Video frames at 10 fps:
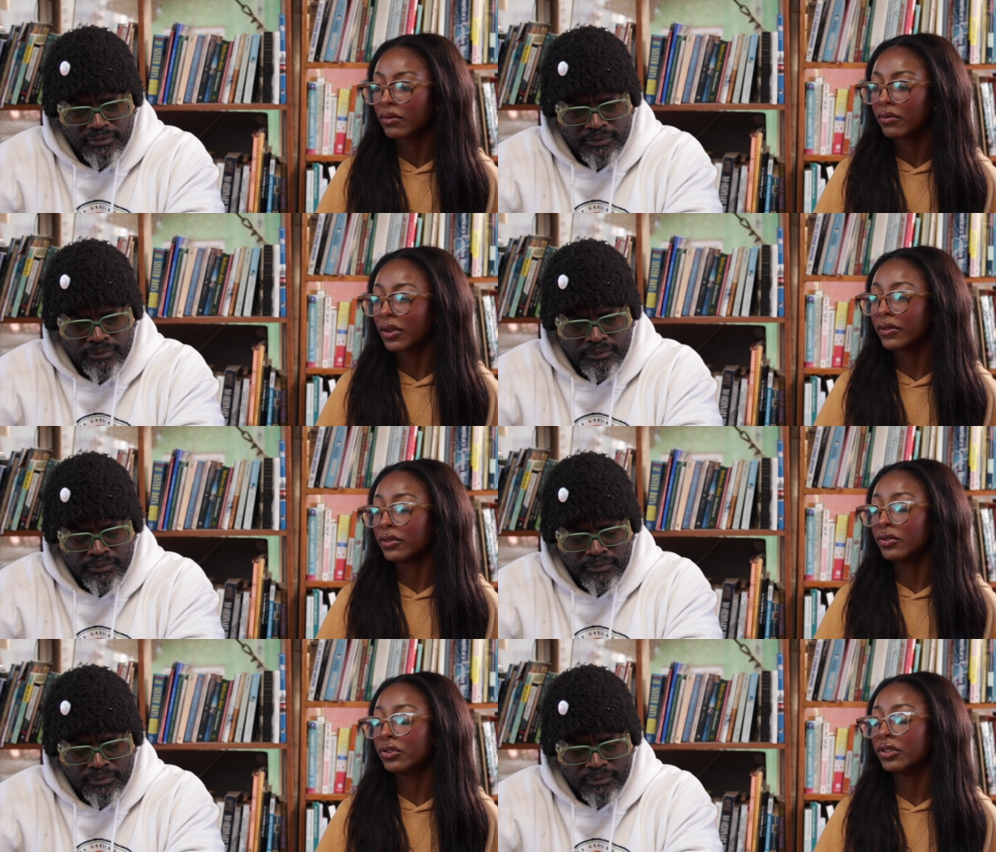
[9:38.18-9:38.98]

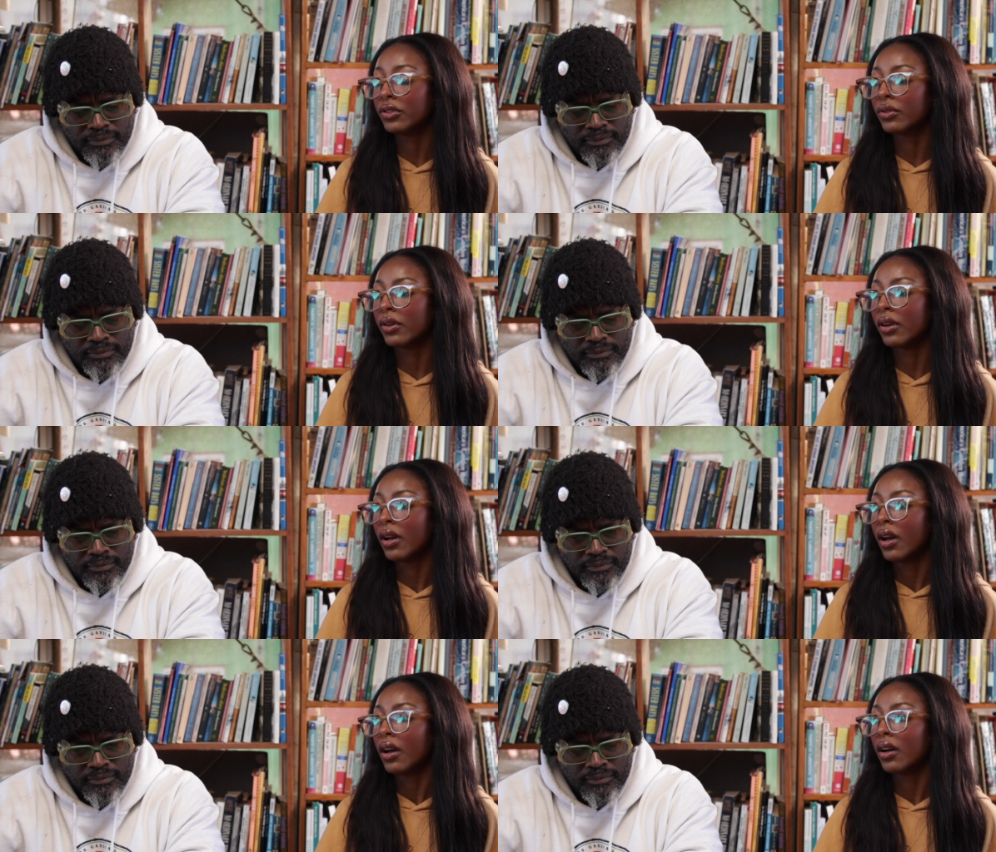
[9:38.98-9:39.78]
Speaker 1: revolution or
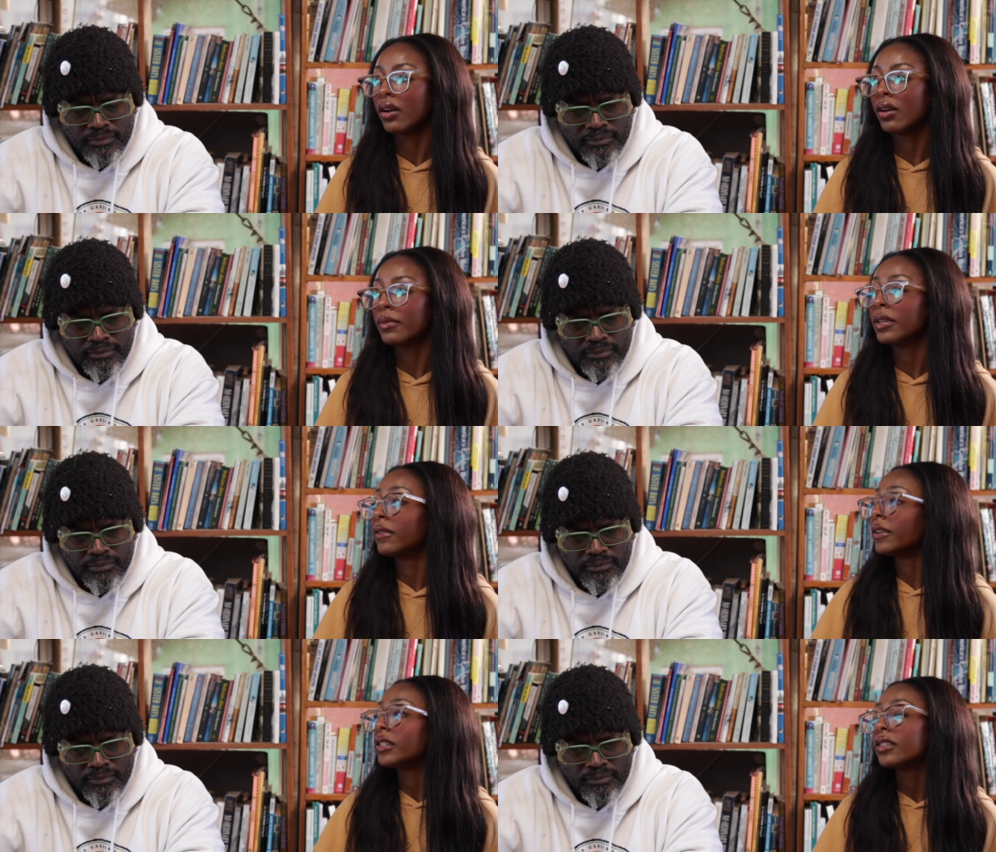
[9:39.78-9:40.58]
um,
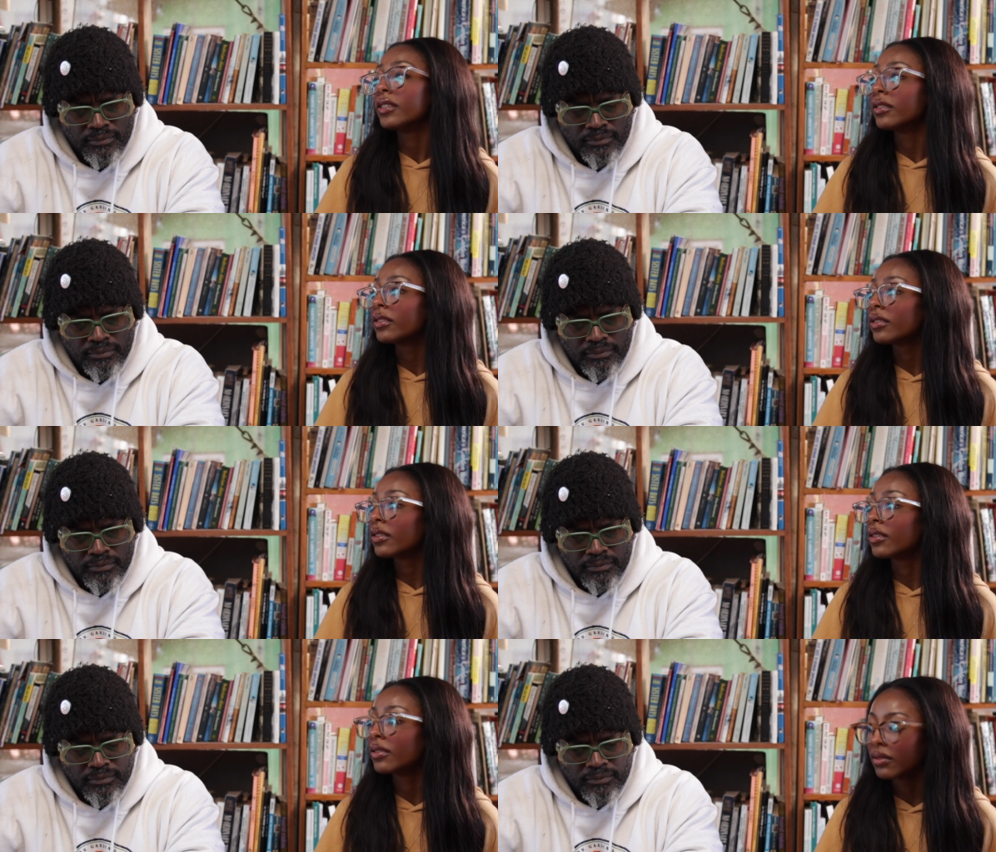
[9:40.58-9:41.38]
innovations
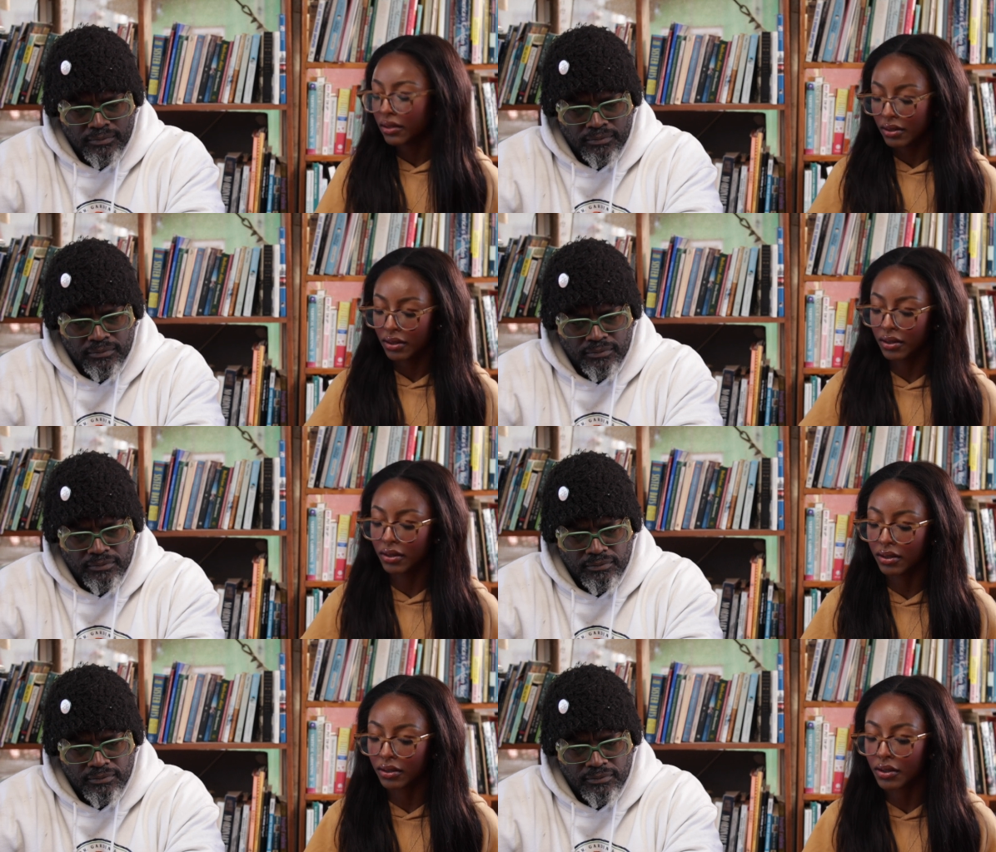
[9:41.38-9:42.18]
to
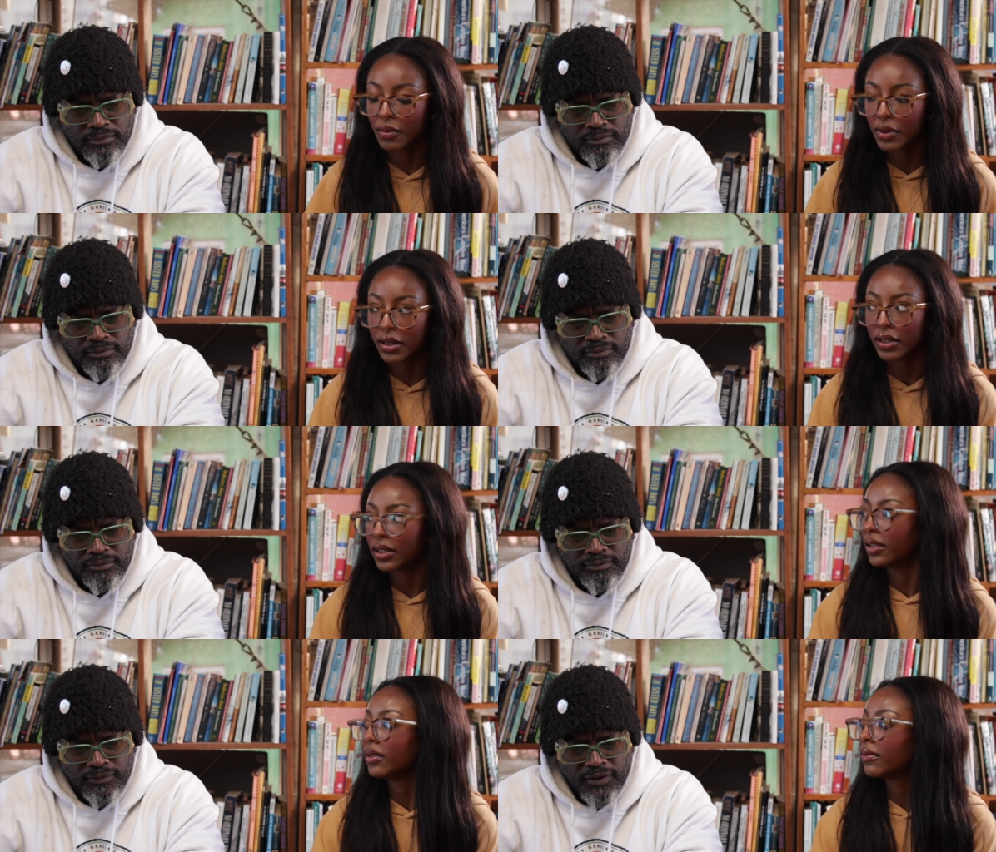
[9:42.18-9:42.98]
the
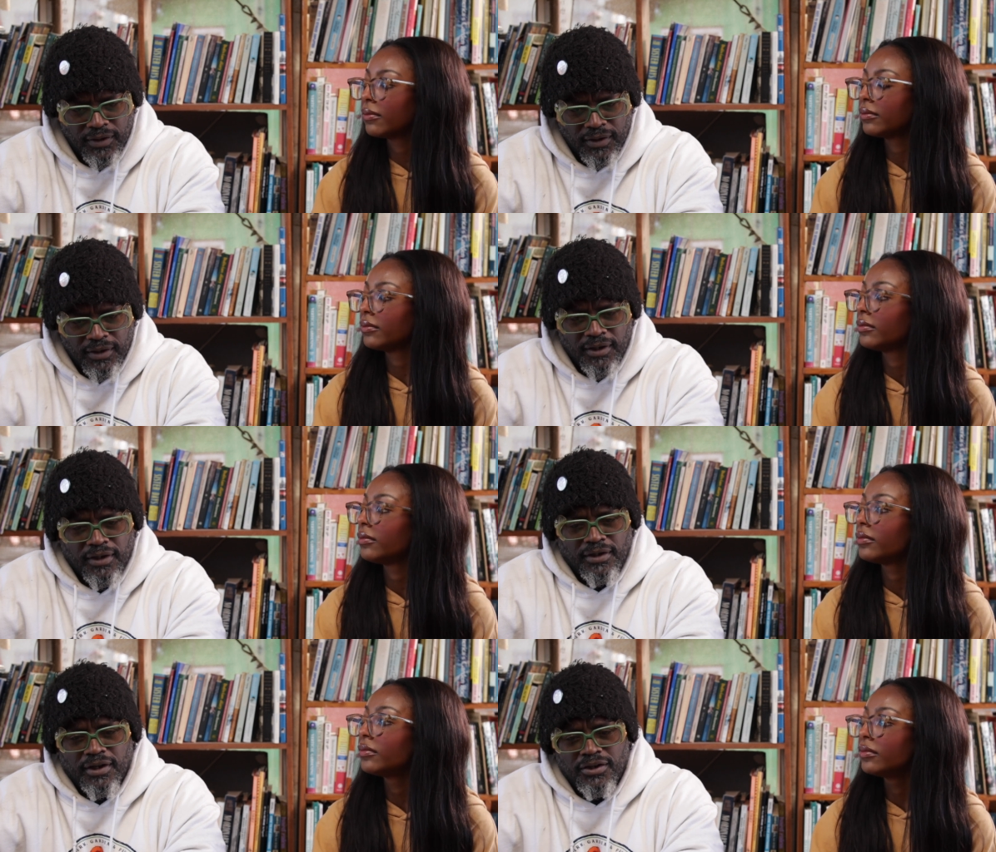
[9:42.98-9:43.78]
community.
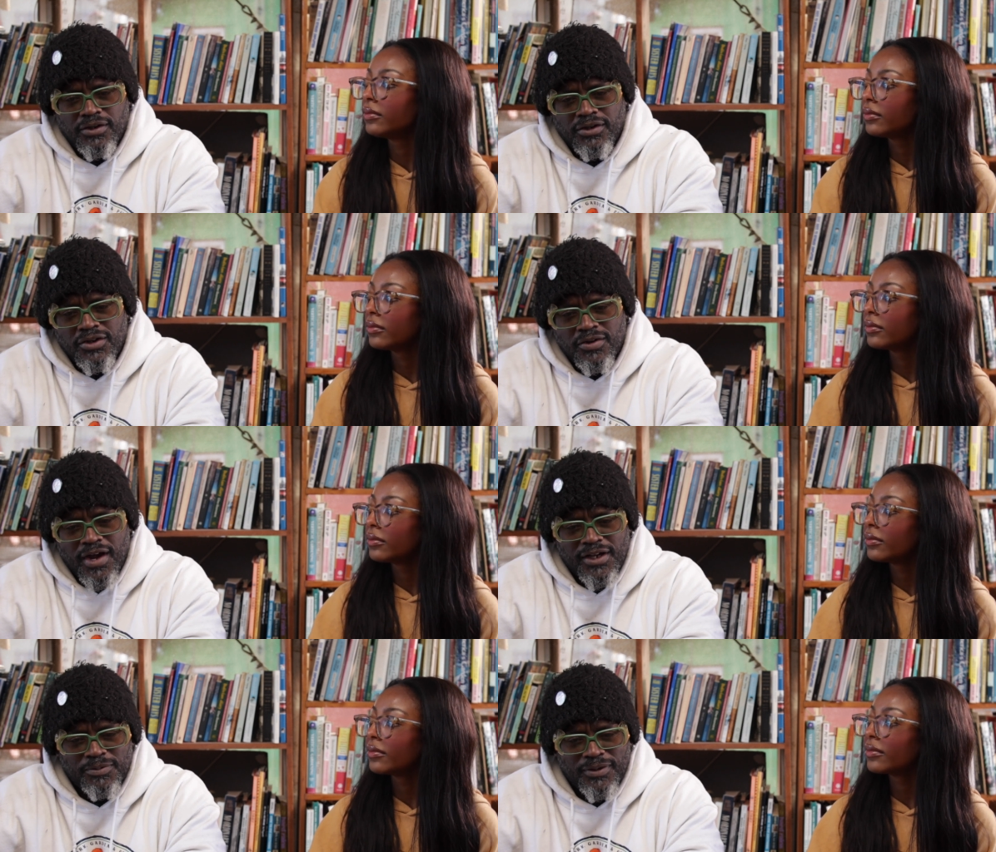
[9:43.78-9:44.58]
Speaker 2: Now you you
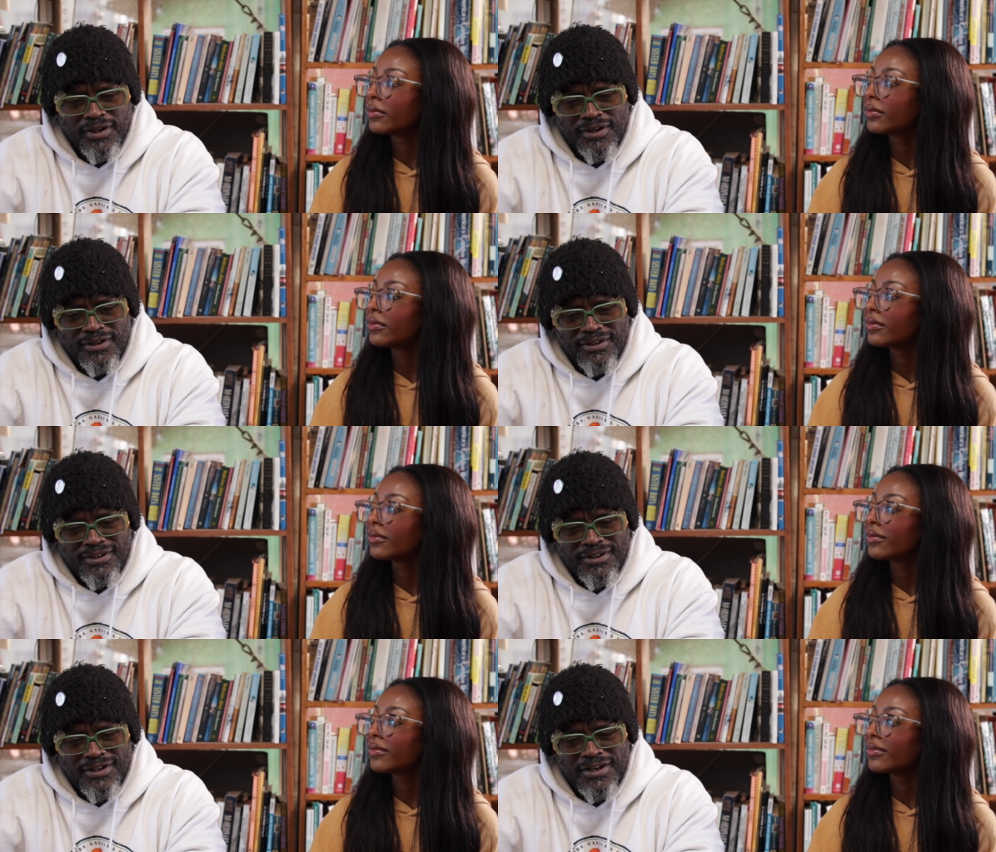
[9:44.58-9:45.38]
asked me a,
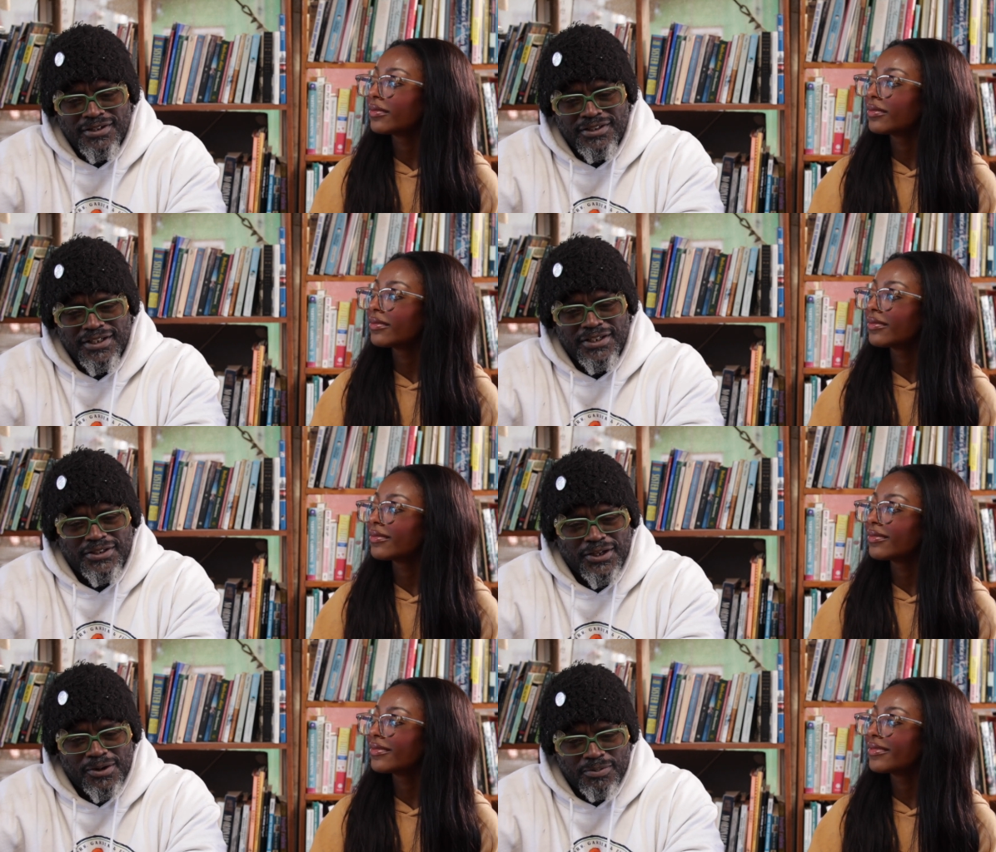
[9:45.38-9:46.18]
a
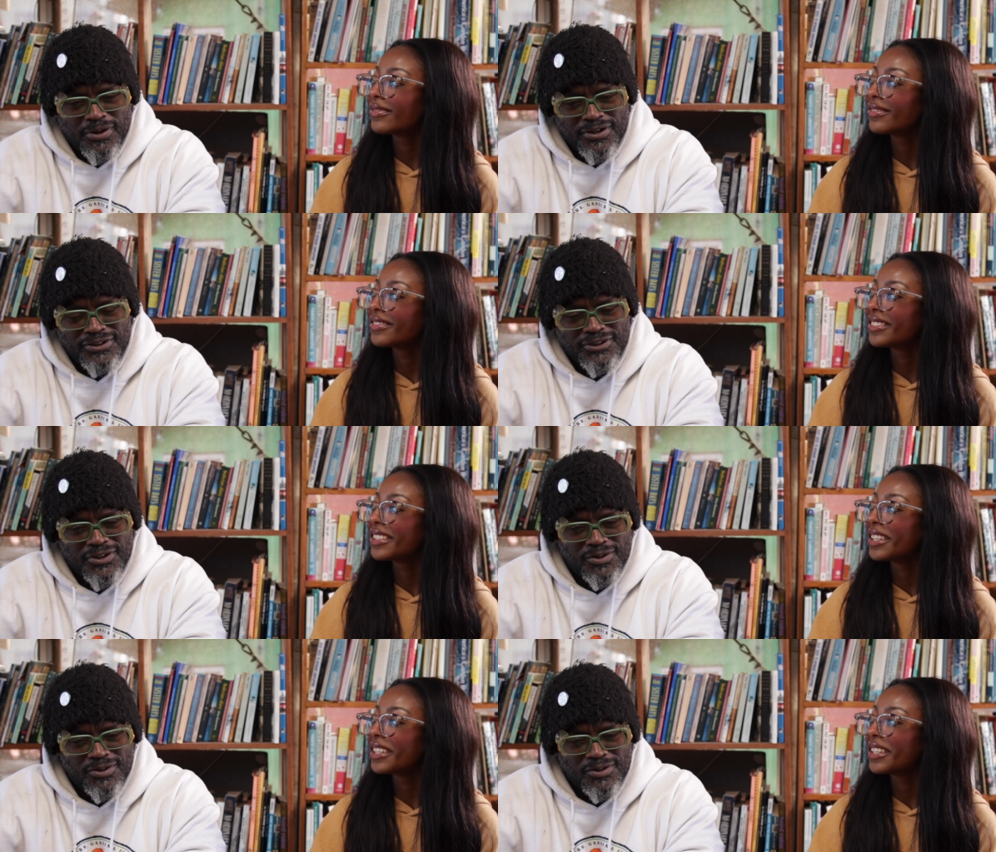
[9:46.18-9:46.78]
detailed person